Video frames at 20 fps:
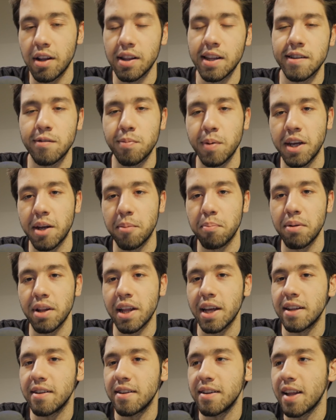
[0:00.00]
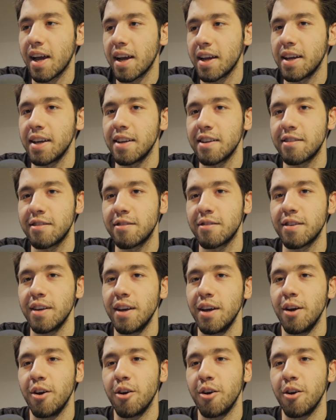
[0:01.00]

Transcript: Unless we get bled, in that case,